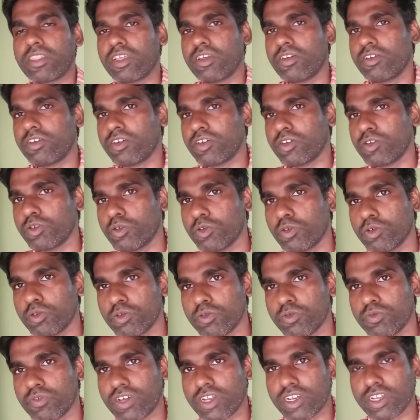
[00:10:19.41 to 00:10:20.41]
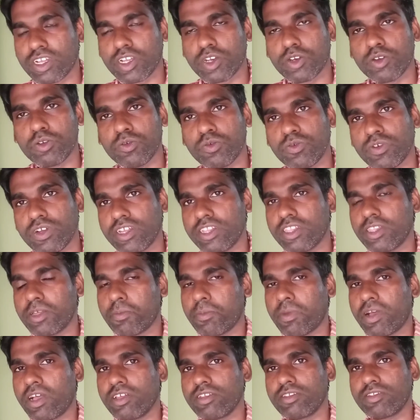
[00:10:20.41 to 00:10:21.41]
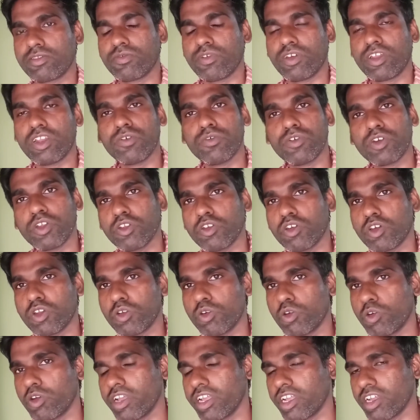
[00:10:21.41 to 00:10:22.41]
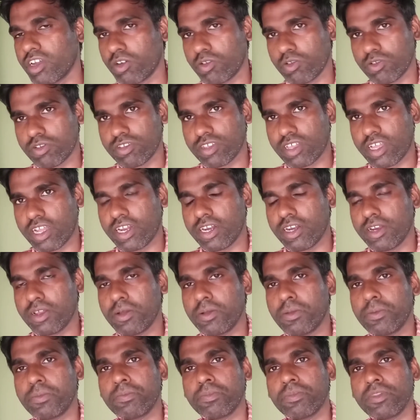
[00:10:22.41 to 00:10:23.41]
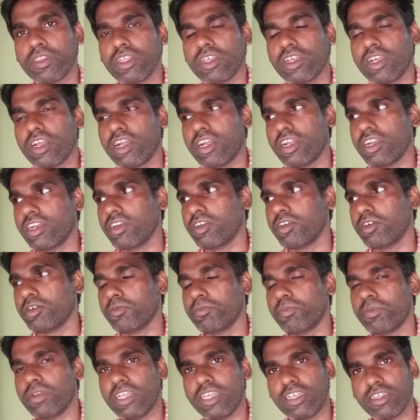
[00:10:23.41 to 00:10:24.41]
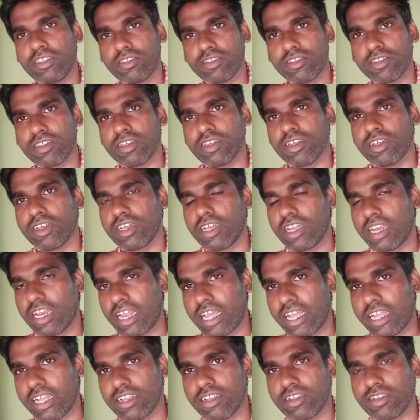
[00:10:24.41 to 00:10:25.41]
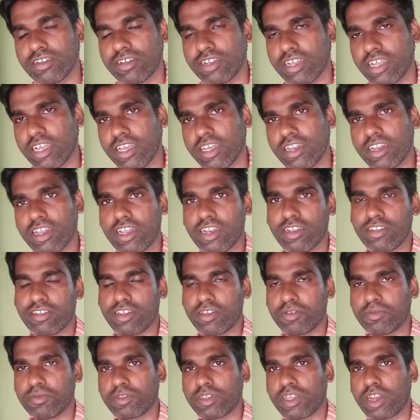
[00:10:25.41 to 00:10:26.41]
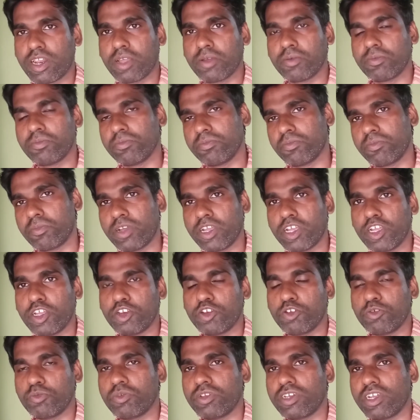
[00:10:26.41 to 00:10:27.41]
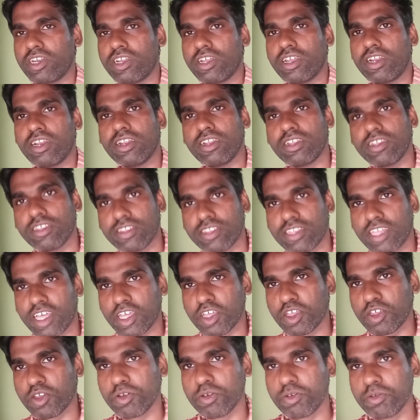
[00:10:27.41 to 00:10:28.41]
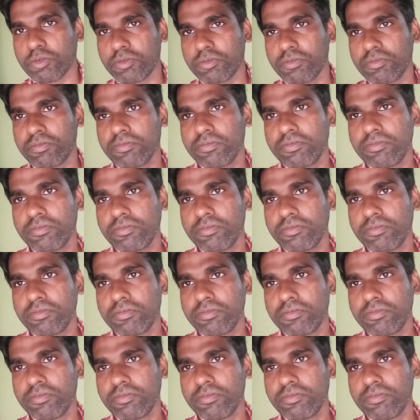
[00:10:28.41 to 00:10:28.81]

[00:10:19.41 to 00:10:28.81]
Don't forget to wear the mask whenever you are going outside, and please like, share and subscribe my YouTube channel. Thank you.